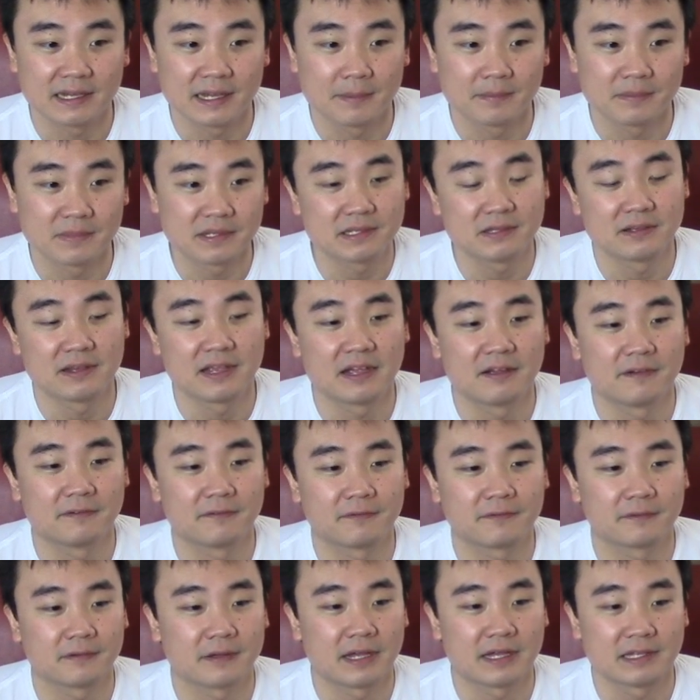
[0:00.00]
Um, you
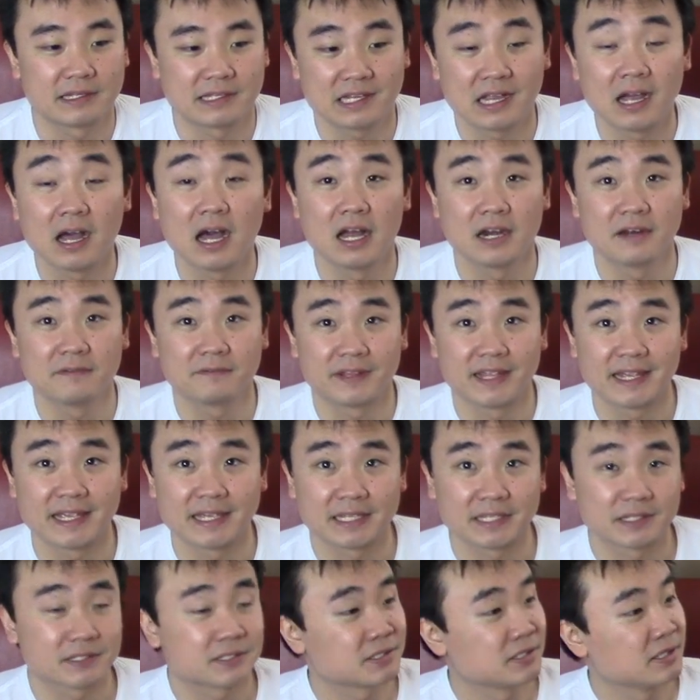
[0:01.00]
have a ton of
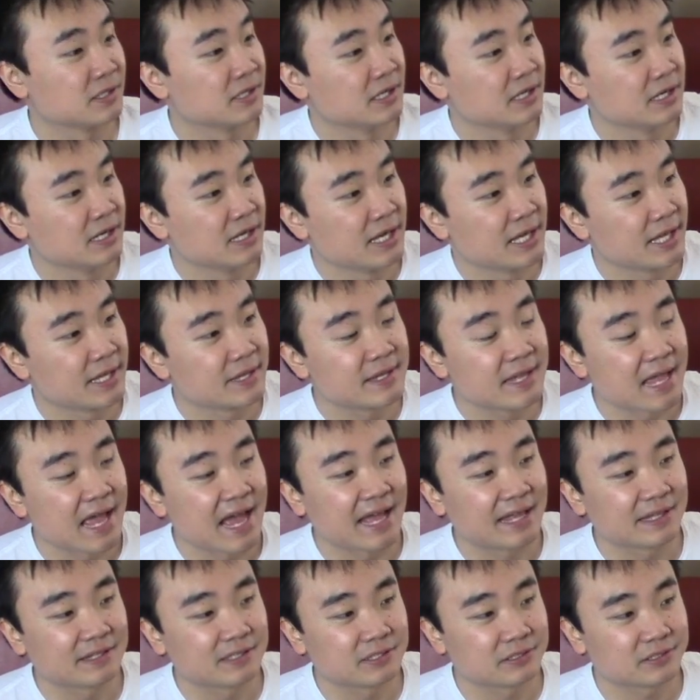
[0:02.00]
things
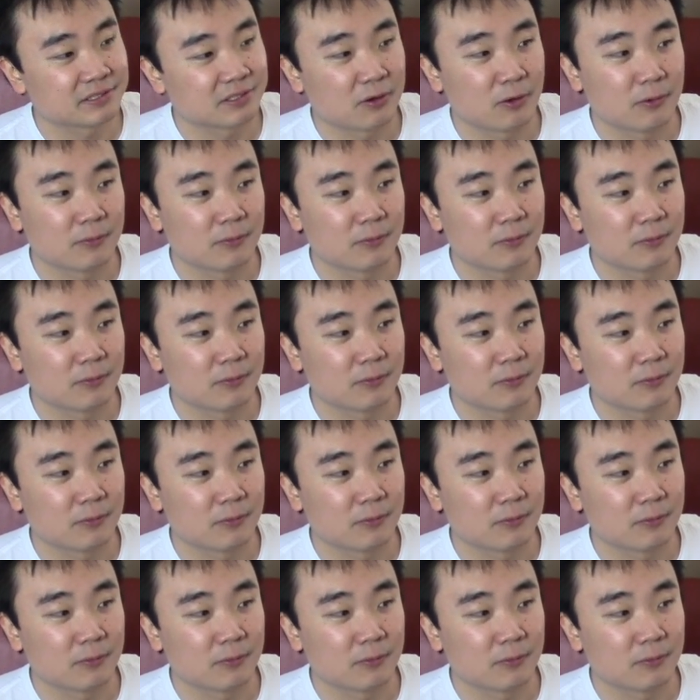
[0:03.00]
that